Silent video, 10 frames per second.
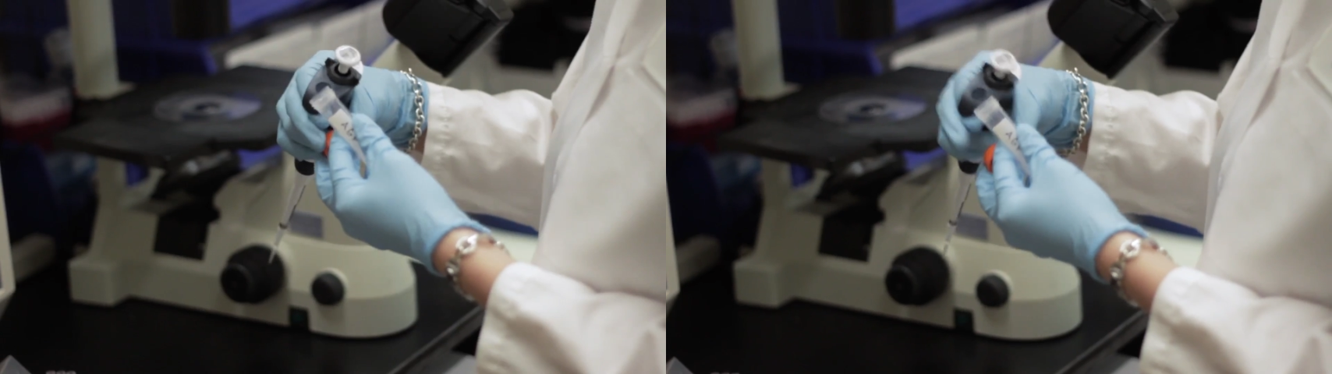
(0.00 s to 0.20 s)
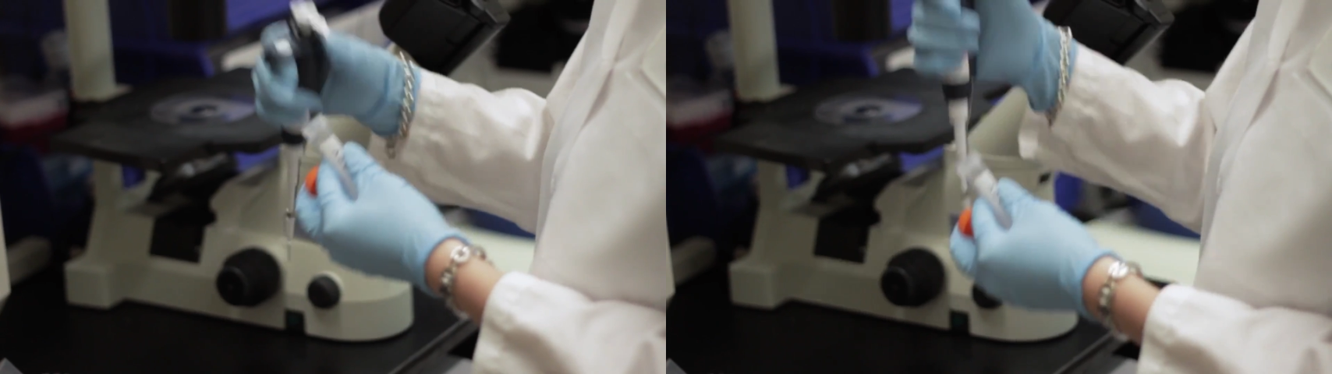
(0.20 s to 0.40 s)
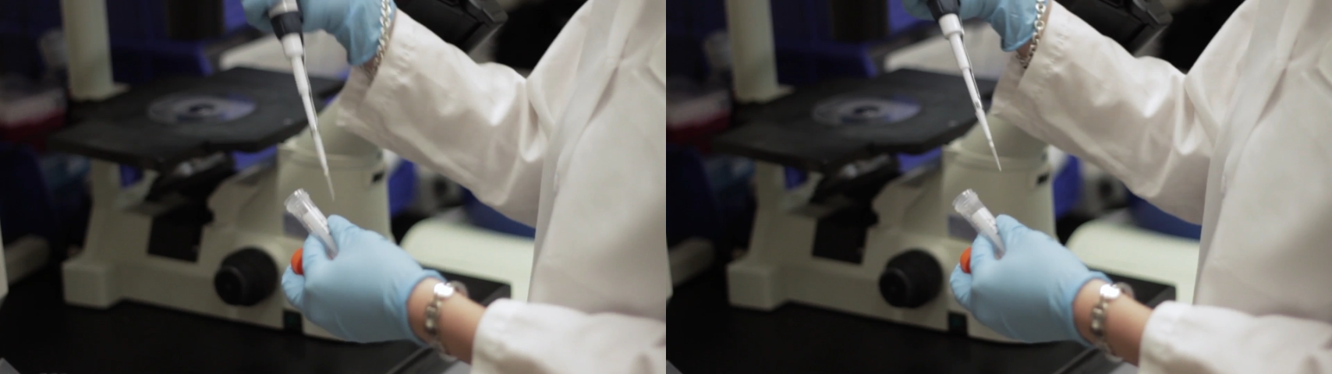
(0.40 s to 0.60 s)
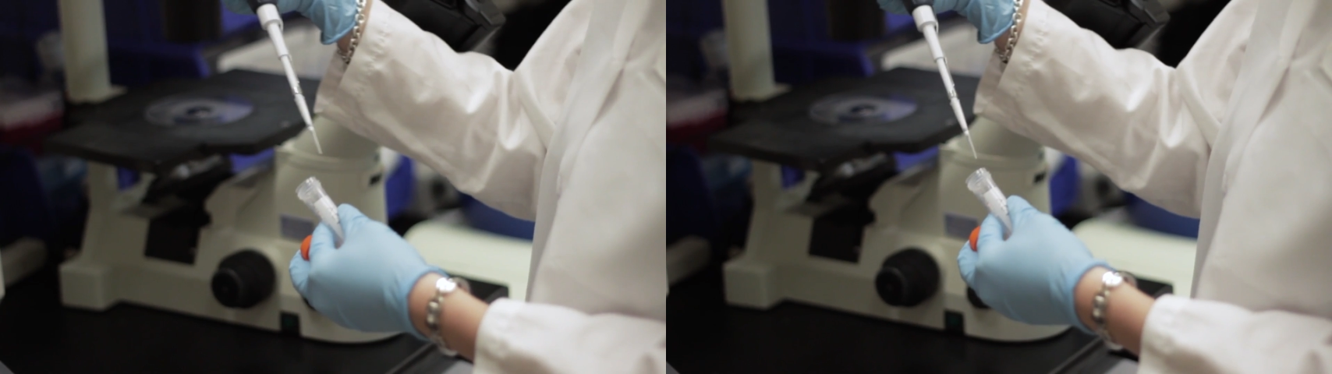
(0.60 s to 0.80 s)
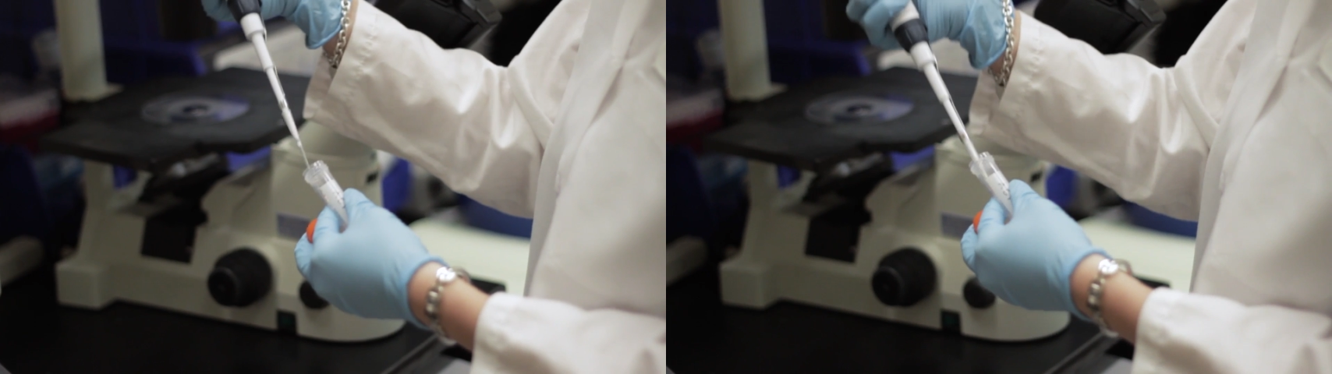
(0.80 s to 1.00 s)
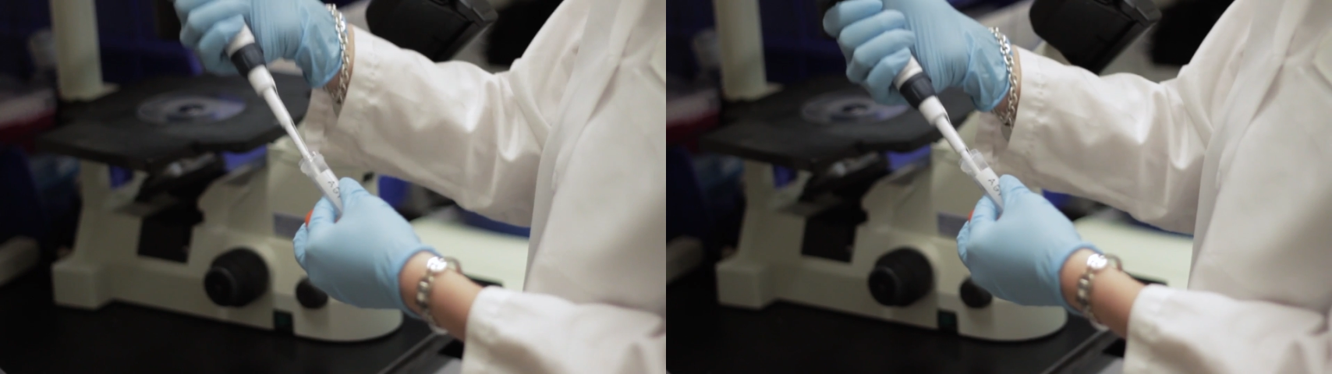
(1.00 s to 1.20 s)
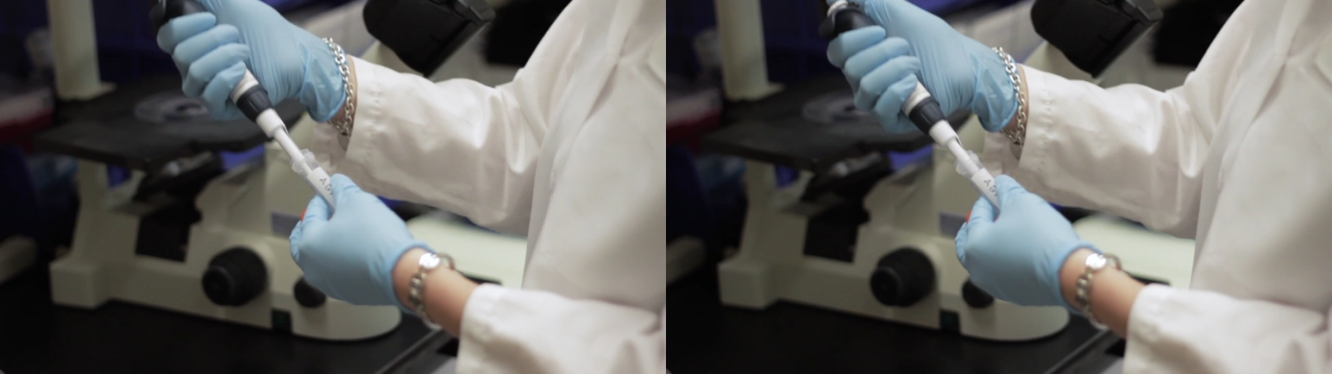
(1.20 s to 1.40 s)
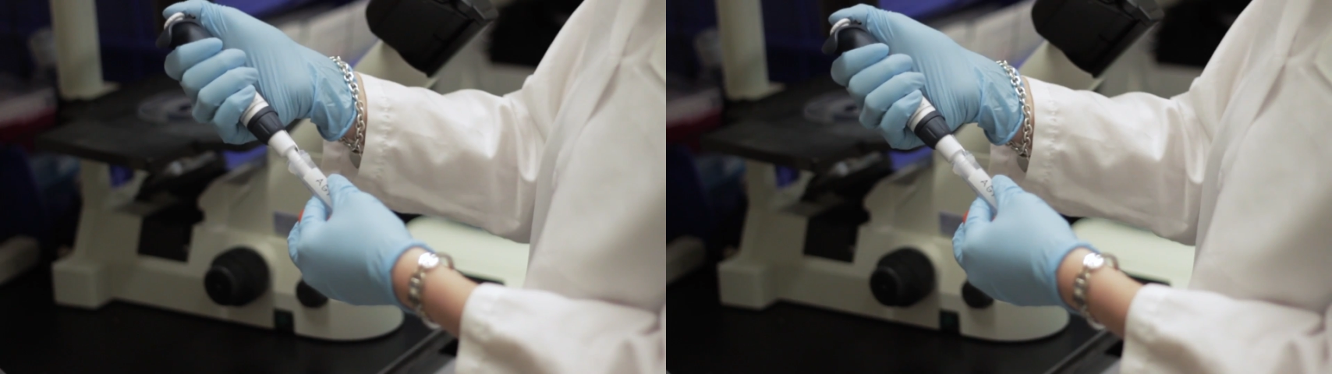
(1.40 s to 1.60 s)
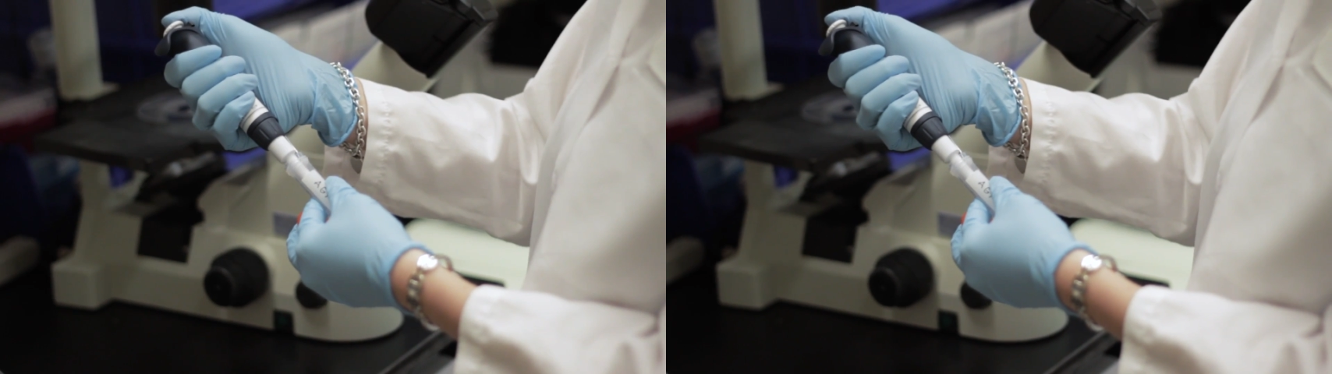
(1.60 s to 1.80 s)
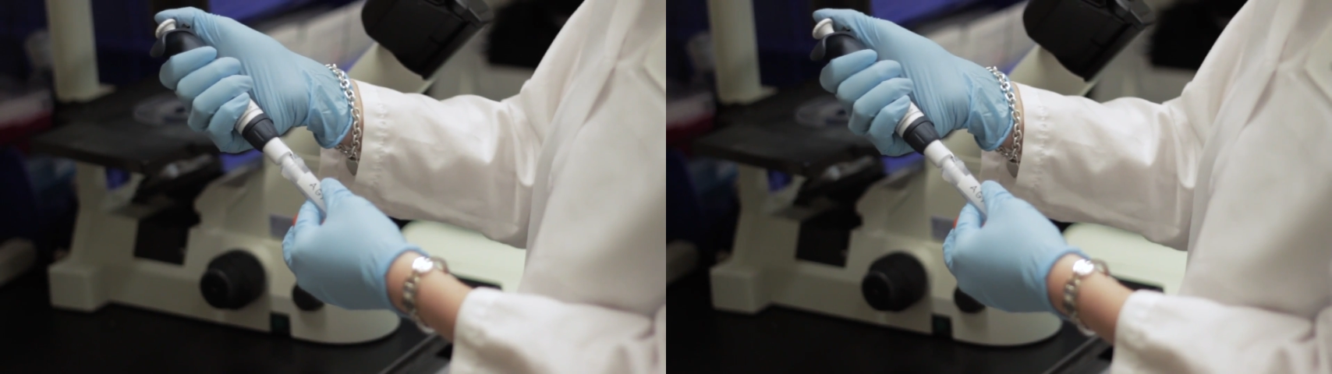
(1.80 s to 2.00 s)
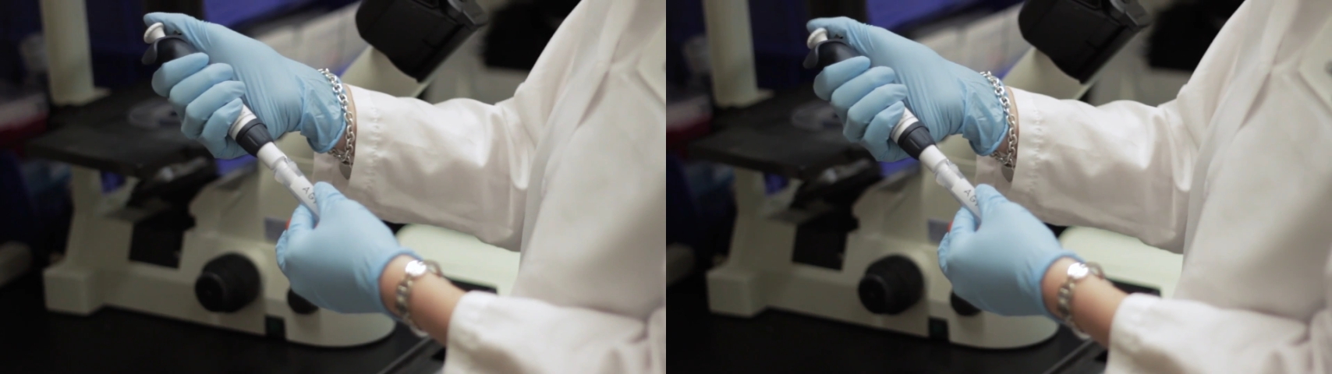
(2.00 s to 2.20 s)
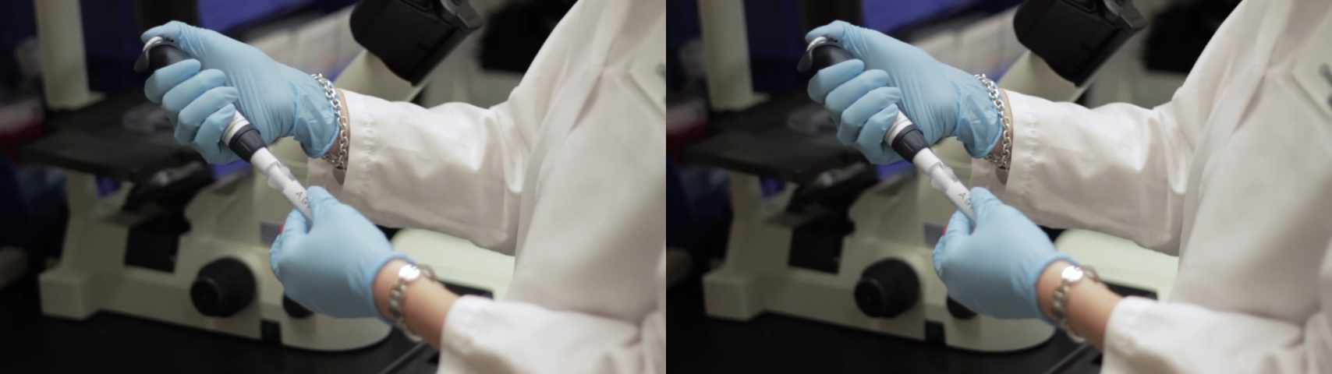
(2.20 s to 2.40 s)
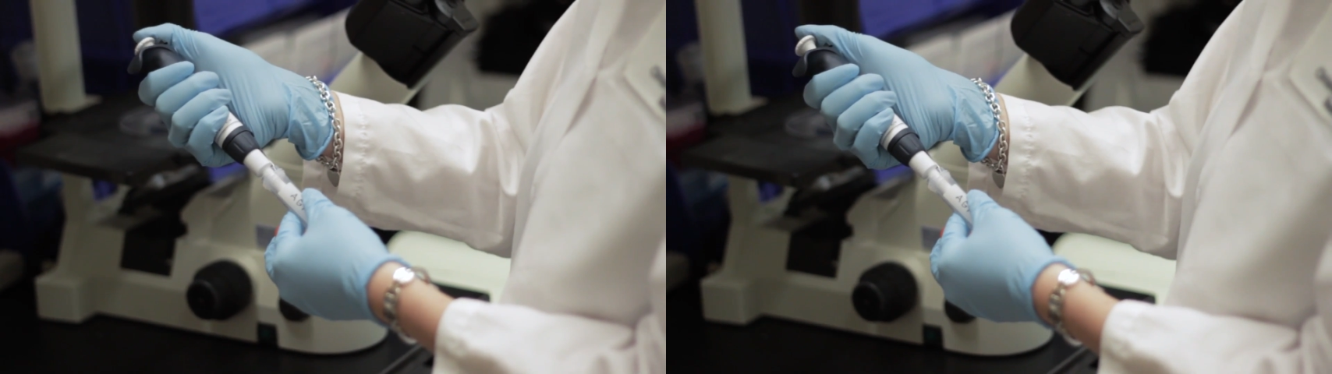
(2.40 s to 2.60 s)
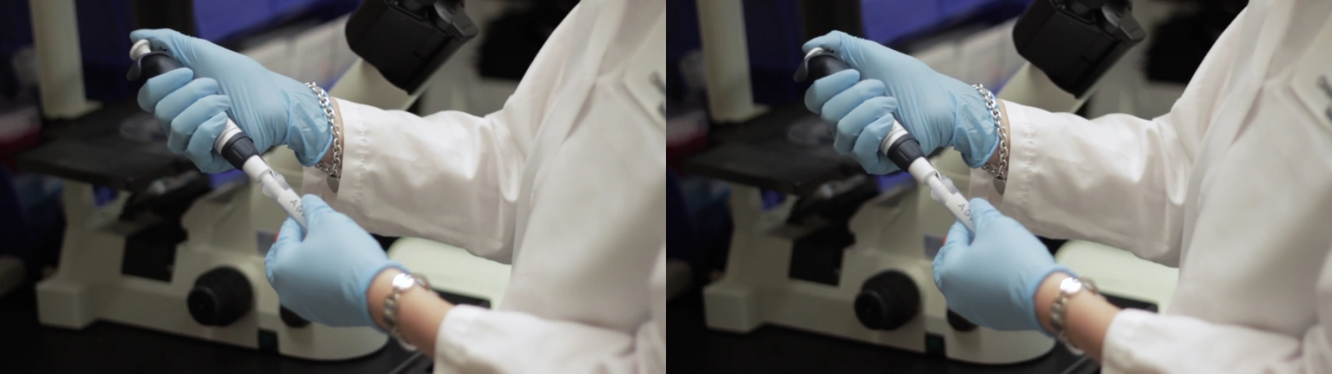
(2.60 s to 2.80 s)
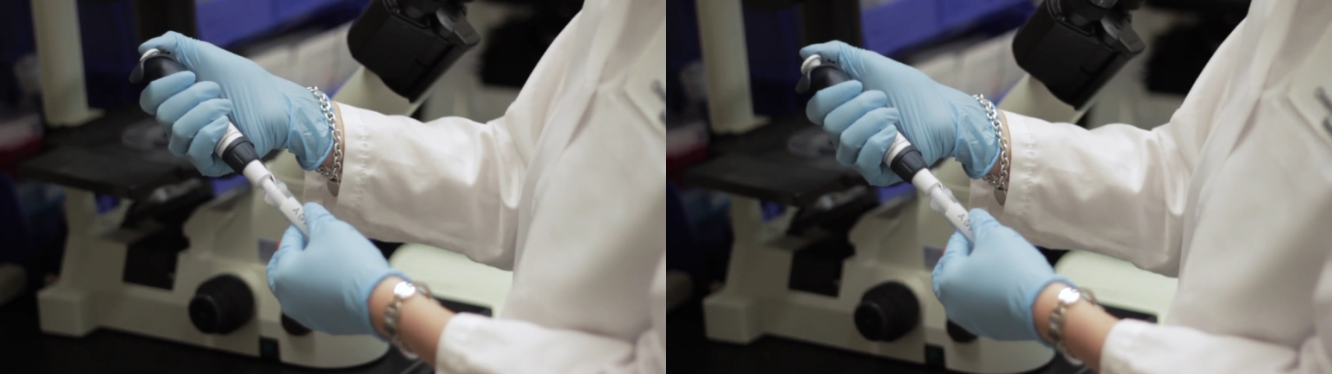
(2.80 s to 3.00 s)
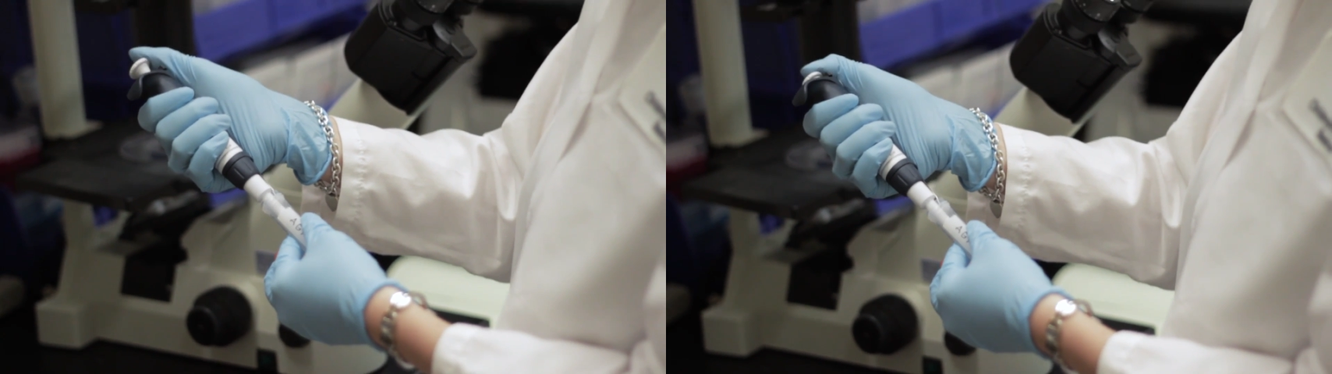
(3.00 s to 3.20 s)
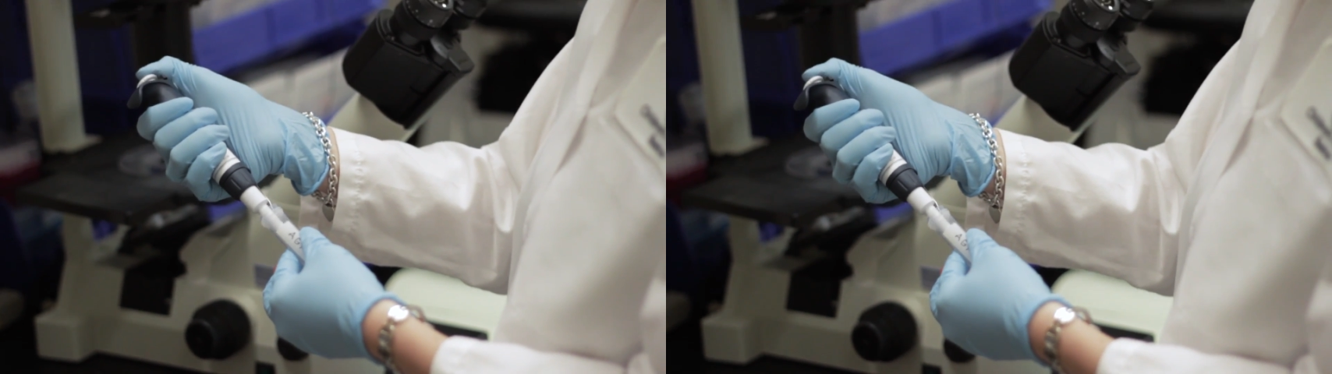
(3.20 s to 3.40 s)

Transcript: Nobody's mouth can be seen.